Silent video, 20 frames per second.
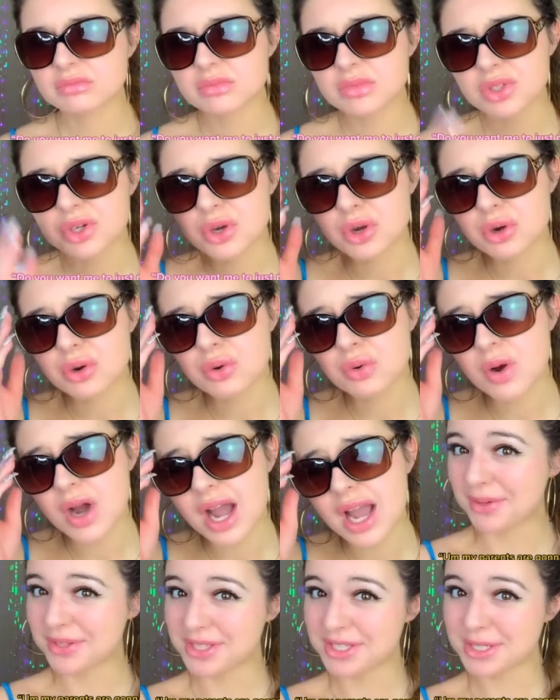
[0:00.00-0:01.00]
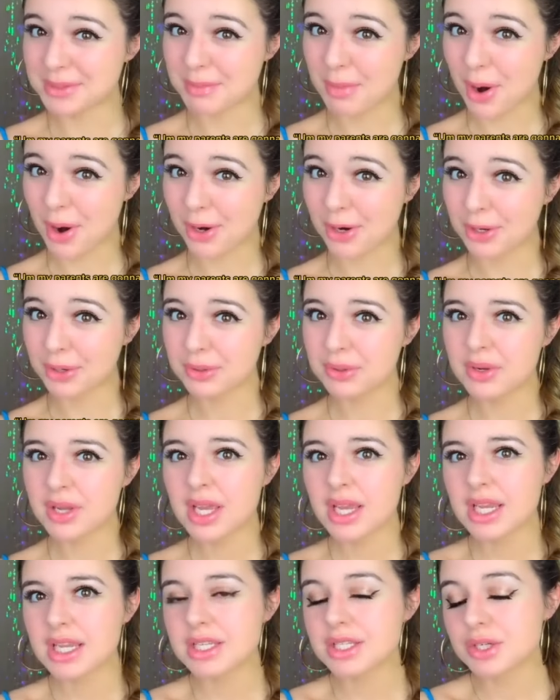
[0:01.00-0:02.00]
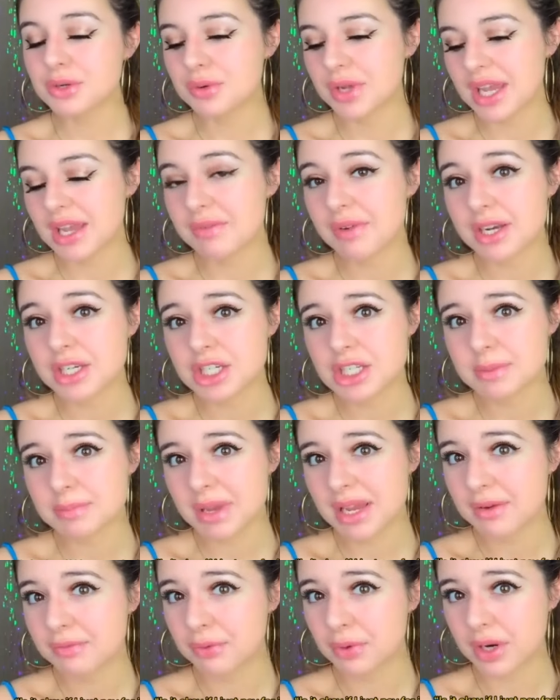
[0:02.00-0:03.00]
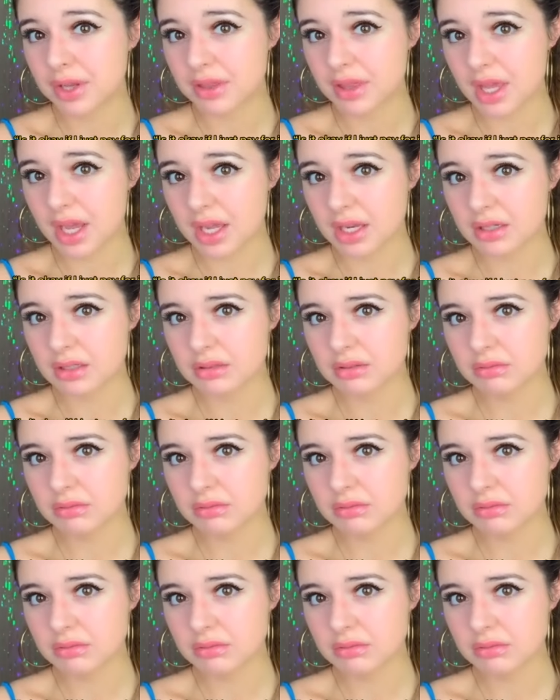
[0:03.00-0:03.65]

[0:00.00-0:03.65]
No, it's tomorrow. Is it okay if I just pay for it then?